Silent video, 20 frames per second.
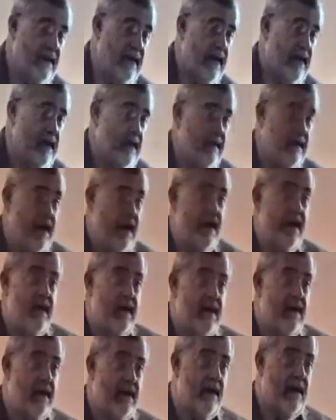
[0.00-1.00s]
day. No, no,
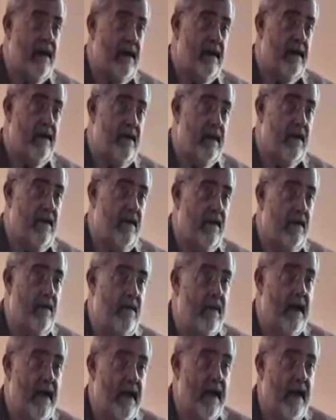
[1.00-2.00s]
no, no, I don't want to go
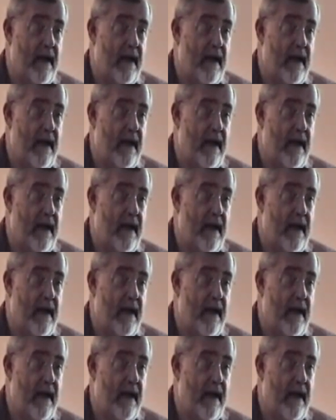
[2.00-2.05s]
home.